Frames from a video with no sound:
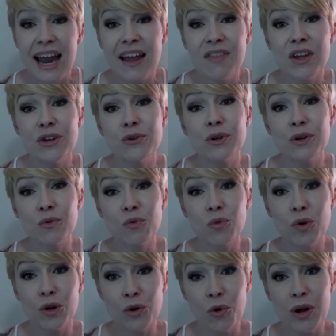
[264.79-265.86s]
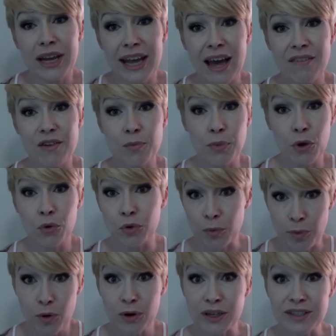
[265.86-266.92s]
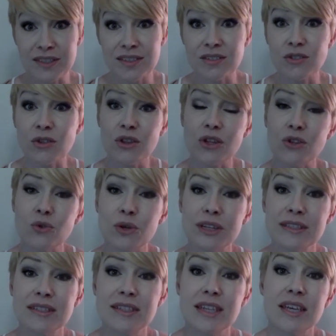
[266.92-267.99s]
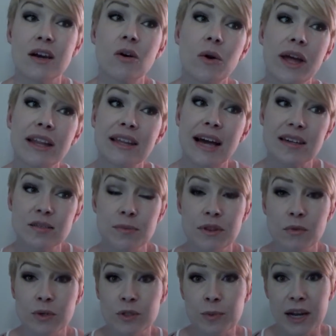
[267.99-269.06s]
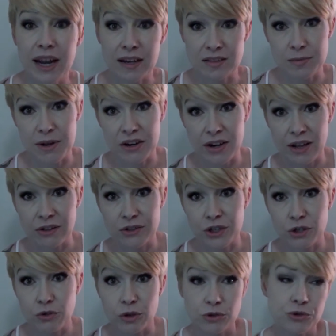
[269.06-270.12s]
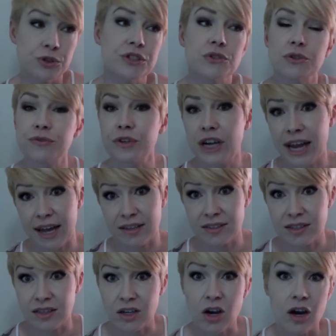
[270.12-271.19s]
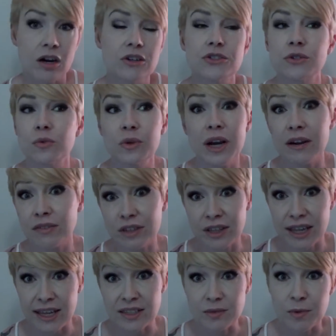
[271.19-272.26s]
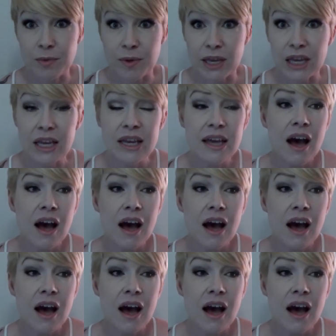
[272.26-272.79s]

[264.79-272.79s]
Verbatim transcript: and then you can real quick have it pull reports so that you can see, okay, last month we spent X amount of dollars on groceries or for gas in the cars or whatever the case may be.